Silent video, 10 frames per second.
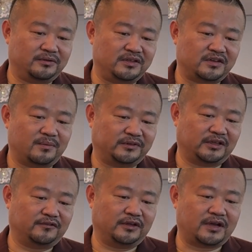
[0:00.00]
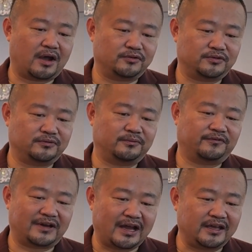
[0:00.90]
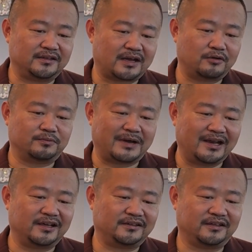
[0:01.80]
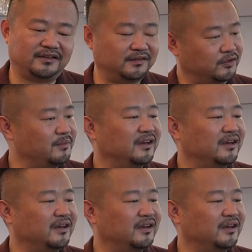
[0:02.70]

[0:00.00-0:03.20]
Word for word: in terms of uh, how to fly it how to pilot it in three